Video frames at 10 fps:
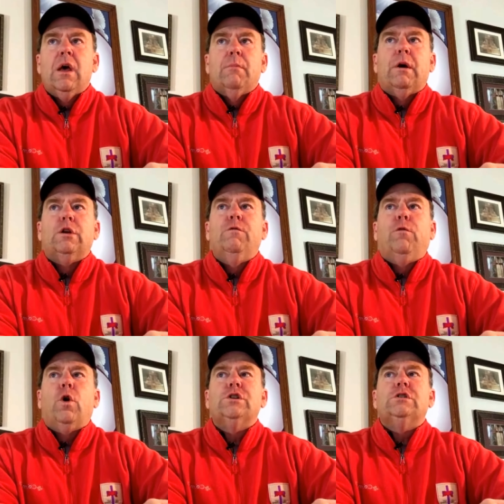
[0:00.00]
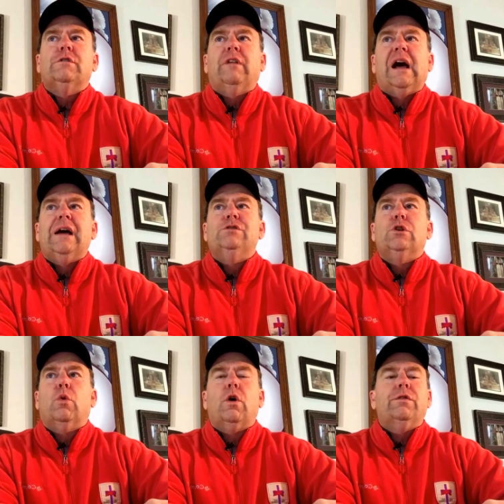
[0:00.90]
But you forgers of lies,
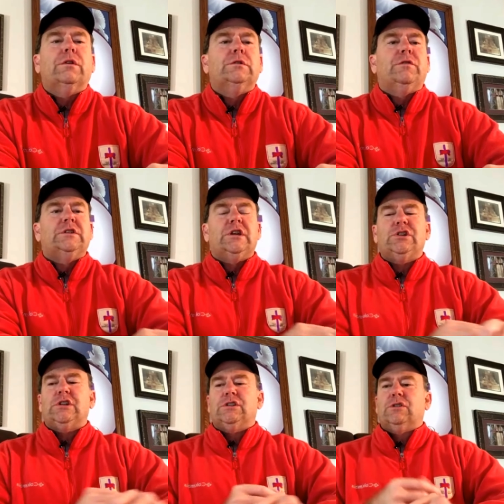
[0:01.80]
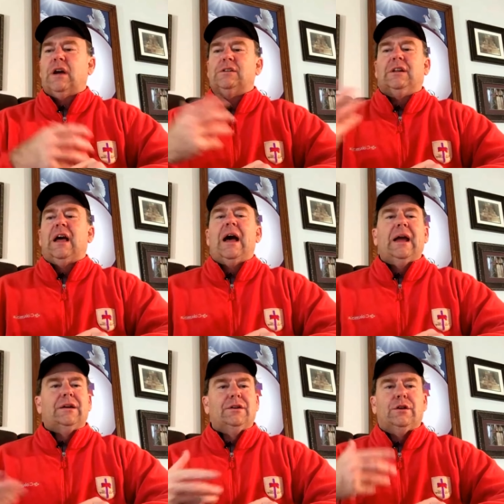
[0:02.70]
you are worthless physicians. You guys are
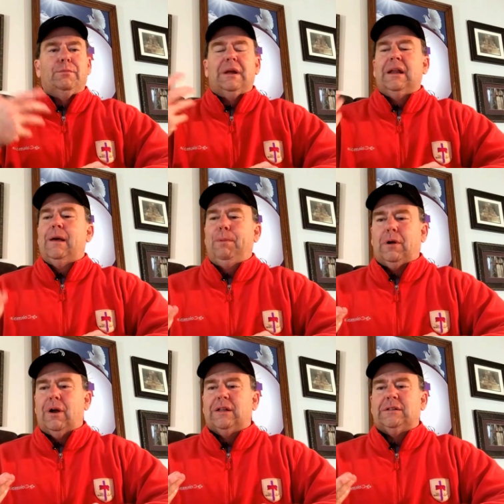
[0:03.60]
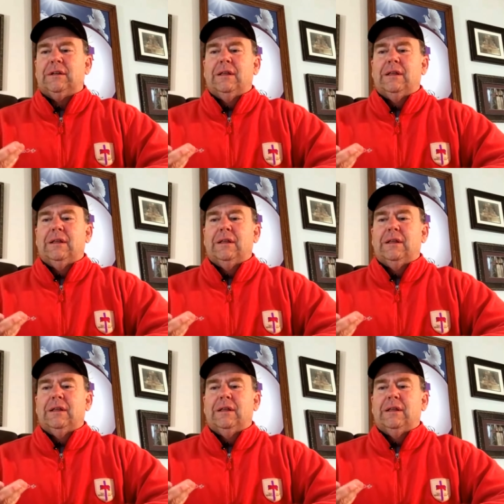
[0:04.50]
lying. You're, you're being hypocrites.